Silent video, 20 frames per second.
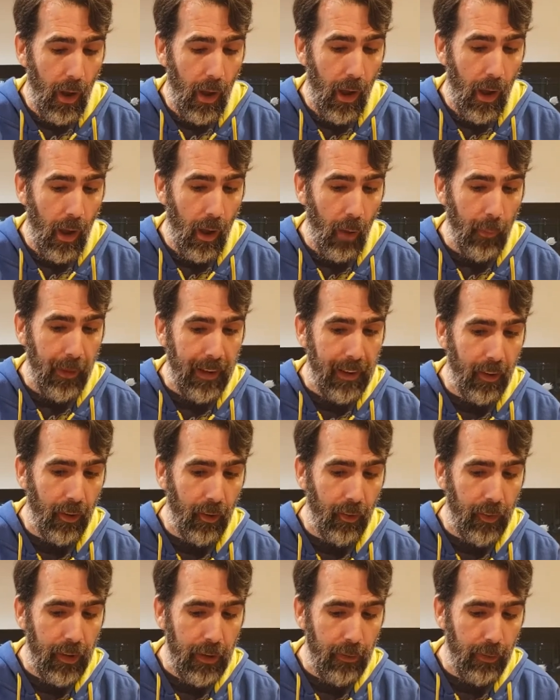We got
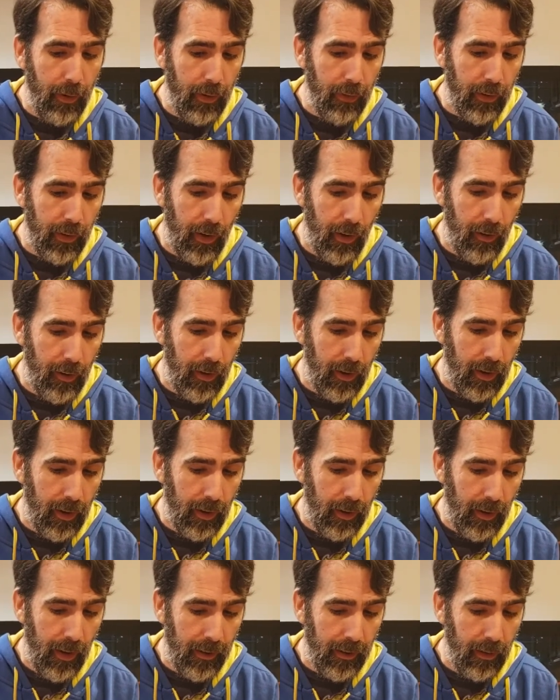another defense card here,
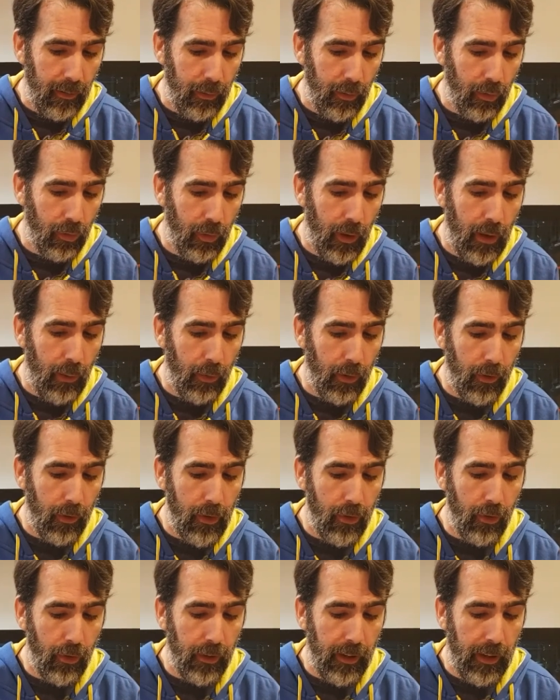Collective Restraint, where
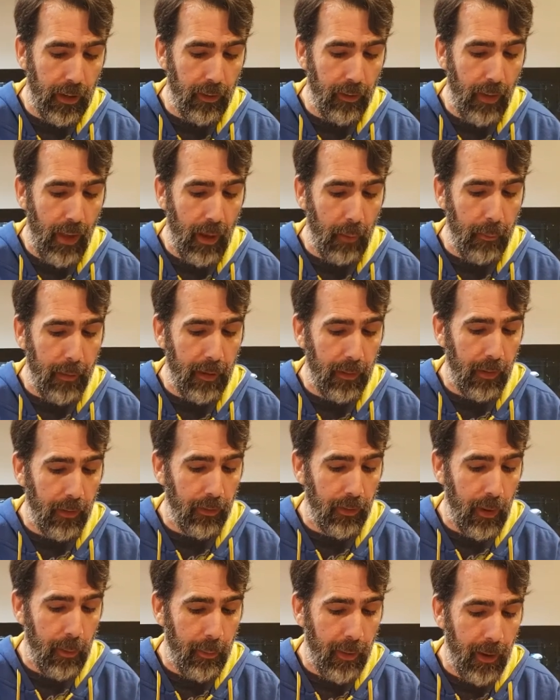creatures can attack me
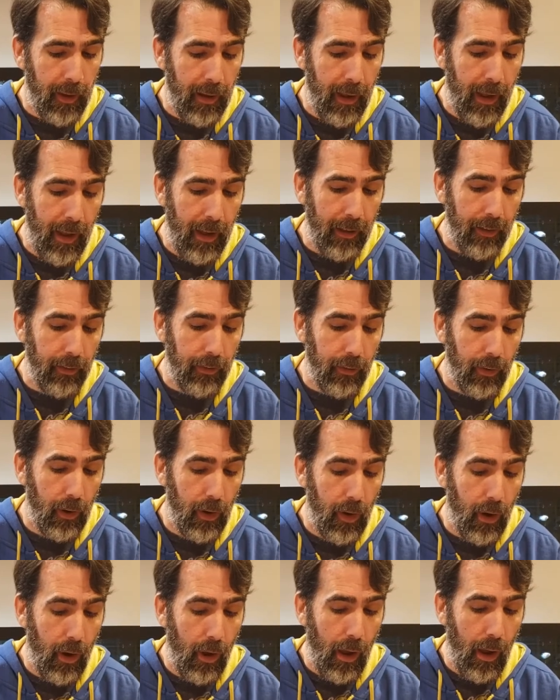unless they pay X,
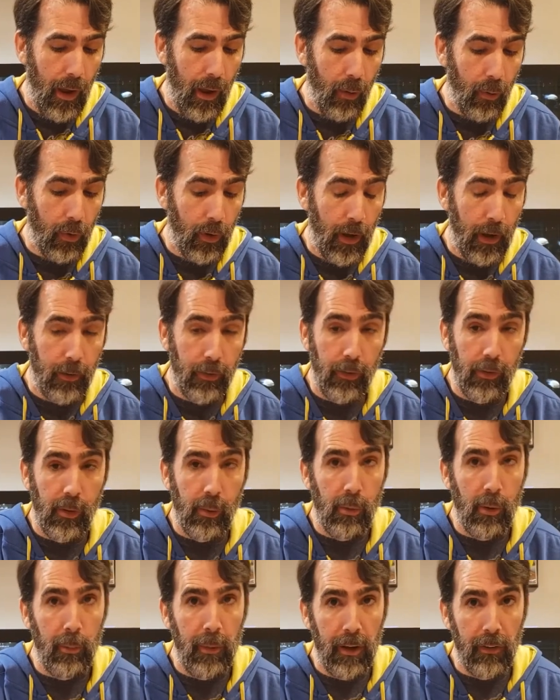where X is the
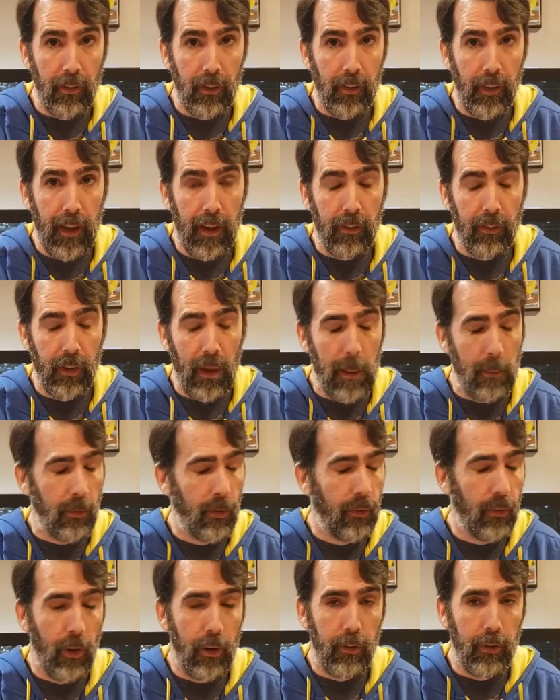number of basic land types.
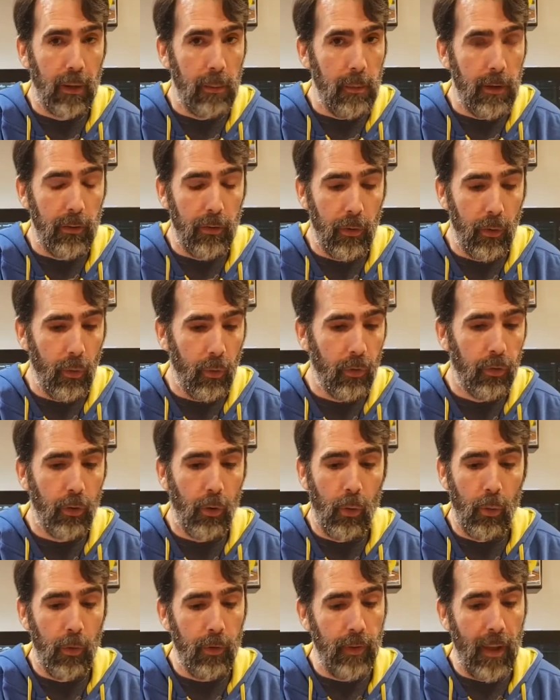So it's always going to be 2.
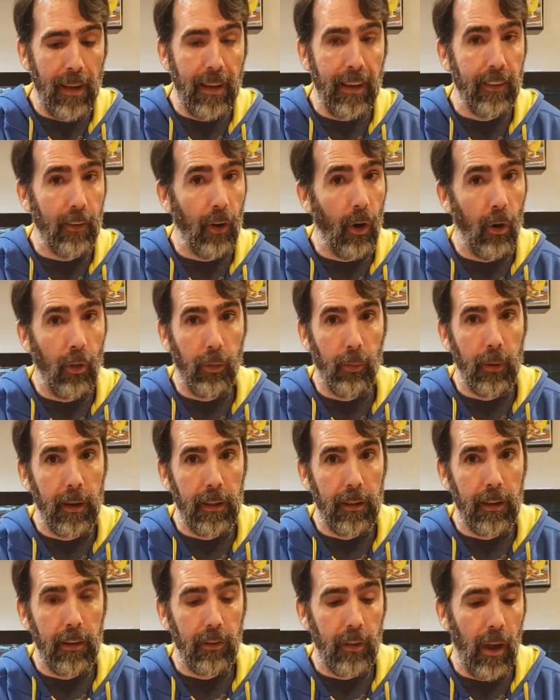So if I get all 3
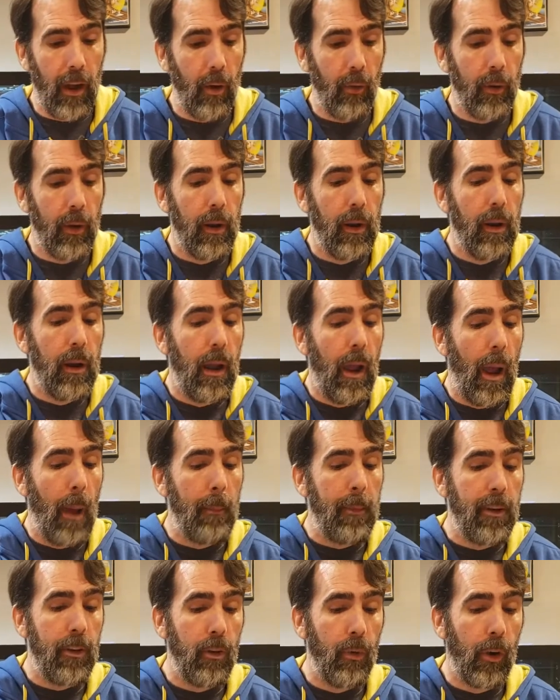of these out, I
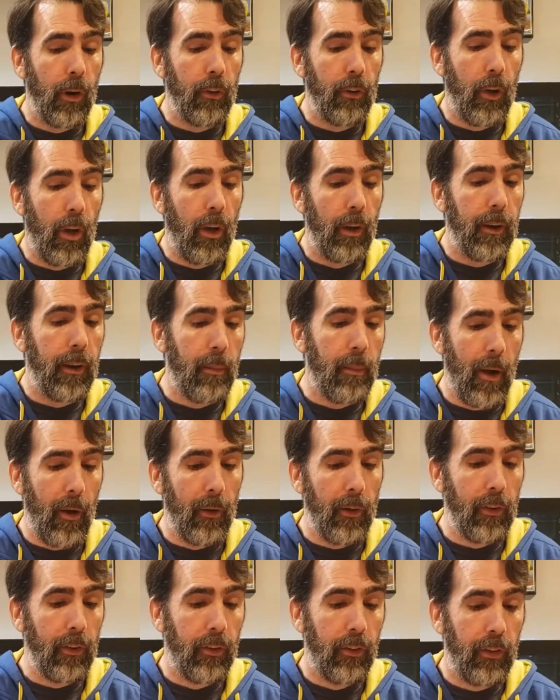mean, you are talking
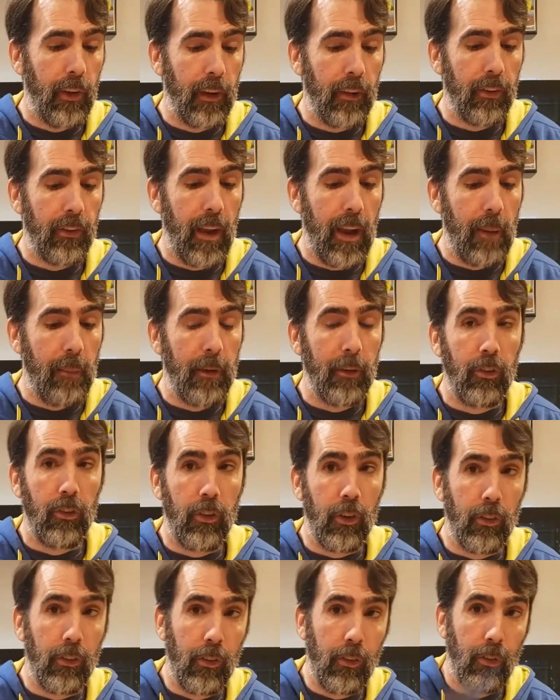about 6
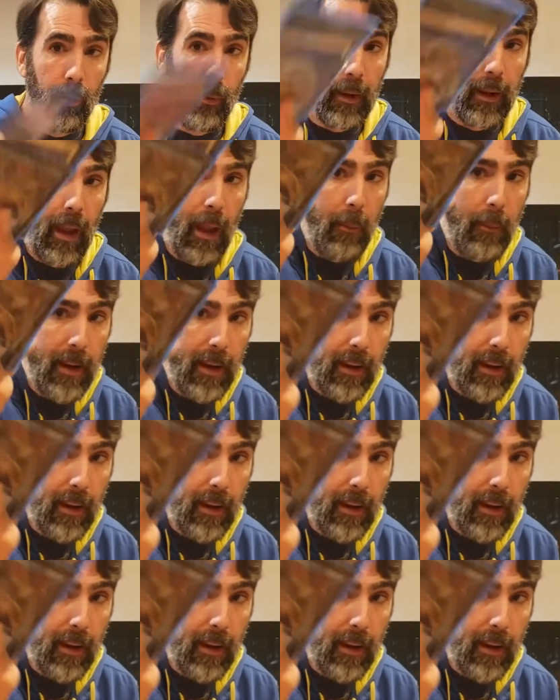damage just to swing at